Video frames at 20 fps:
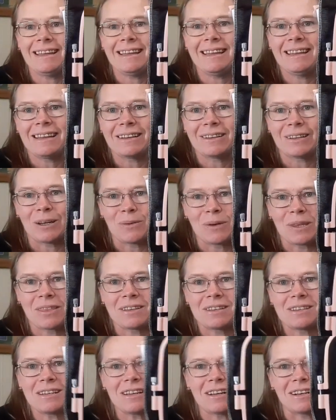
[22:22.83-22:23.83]
in glow in
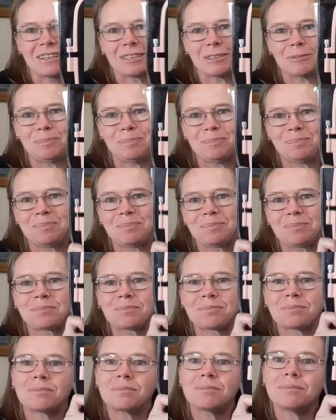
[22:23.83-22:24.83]
the dark.
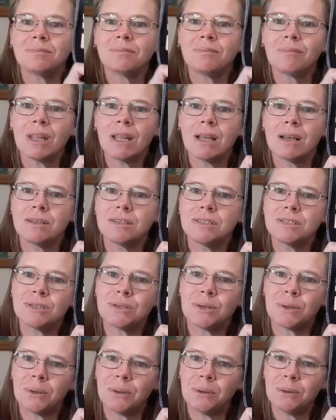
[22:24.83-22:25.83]

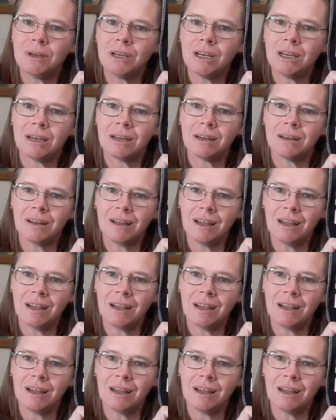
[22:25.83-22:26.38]
So yeah,